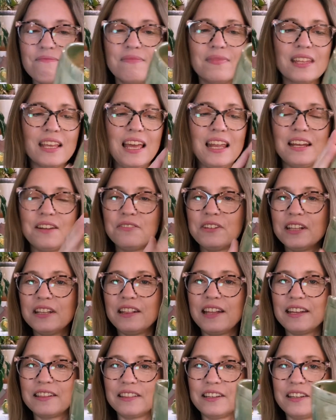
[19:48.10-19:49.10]
And I really
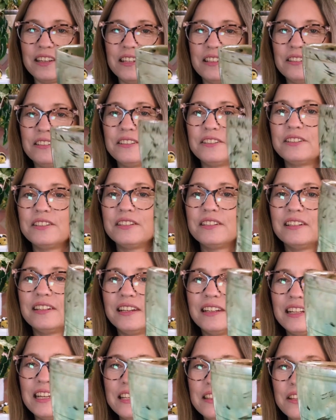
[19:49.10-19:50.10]
like the colors. I
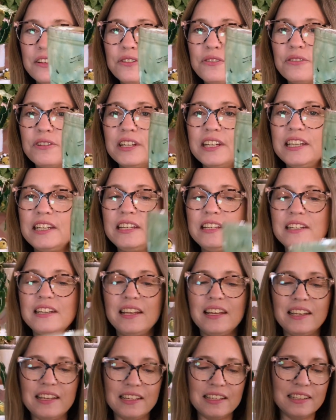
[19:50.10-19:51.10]
like the green,
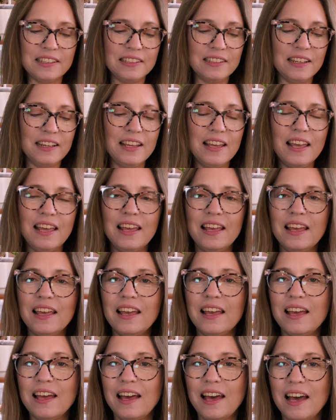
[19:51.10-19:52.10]
and
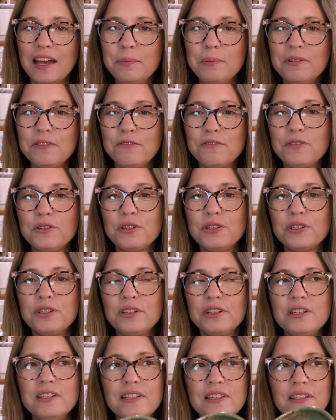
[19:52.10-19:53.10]
I
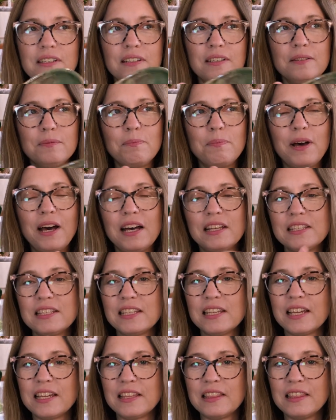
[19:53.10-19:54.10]
prefer pots
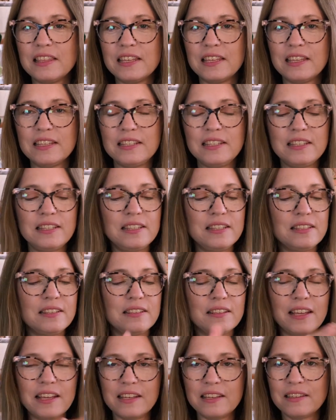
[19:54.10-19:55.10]
like this,
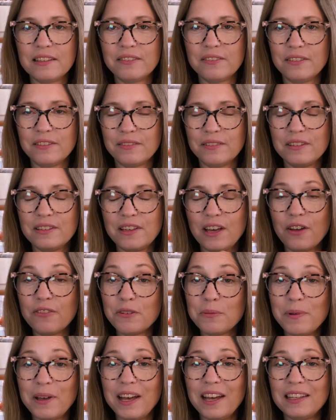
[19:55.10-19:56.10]
like
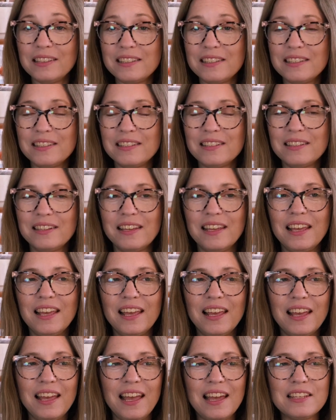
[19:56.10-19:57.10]
cover pots,
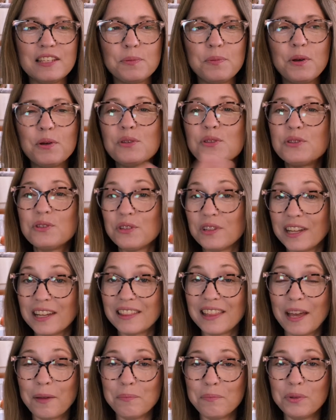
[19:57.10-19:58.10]
as opposed to like
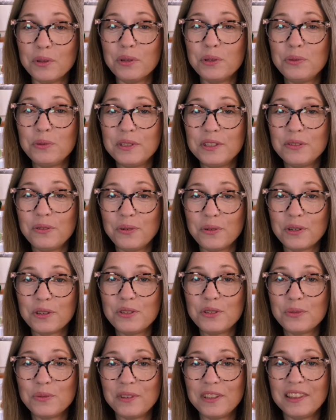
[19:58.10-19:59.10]
that blue and
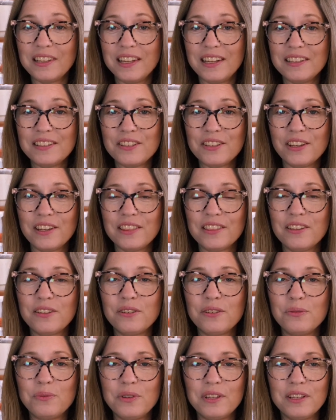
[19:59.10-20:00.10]
orange one that I saw at the
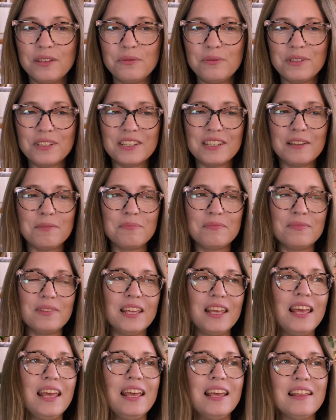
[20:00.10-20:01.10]
Goodwill, which
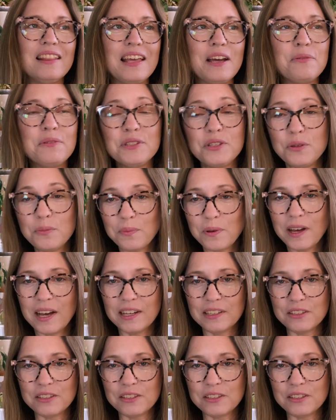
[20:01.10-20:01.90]
that one you pot